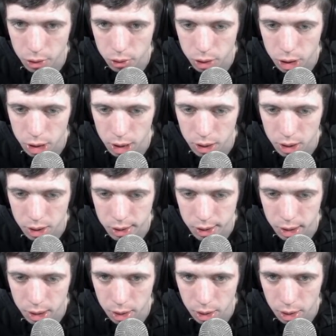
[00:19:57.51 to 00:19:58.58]
so you guys can
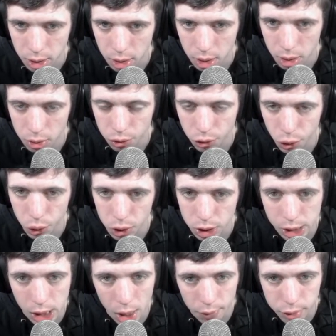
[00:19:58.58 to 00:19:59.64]
see. So
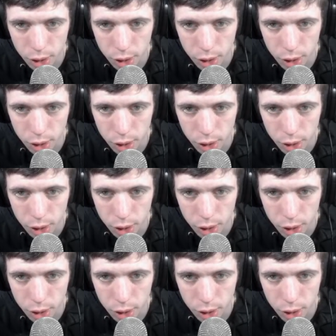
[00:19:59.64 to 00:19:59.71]
start of